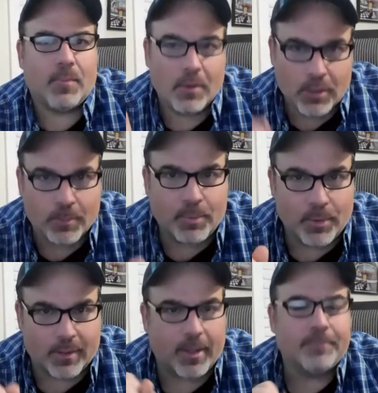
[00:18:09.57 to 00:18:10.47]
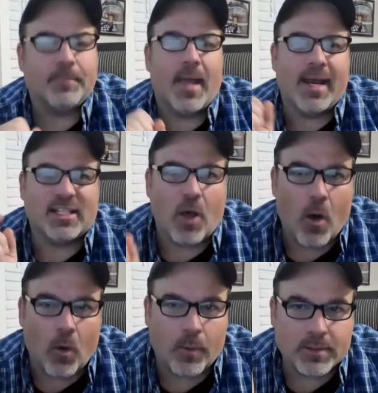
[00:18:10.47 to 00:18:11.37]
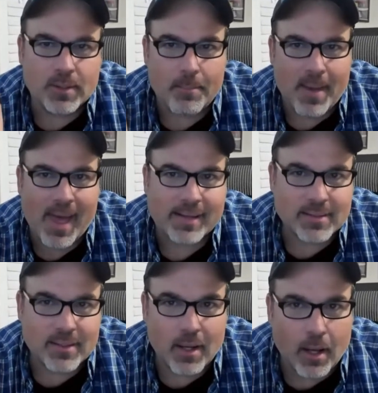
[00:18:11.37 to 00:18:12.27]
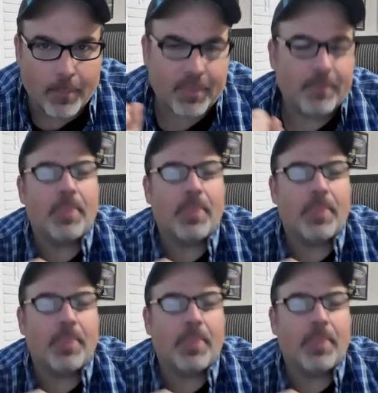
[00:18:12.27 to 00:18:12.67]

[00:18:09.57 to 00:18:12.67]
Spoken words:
you put it there, and it's always backed up.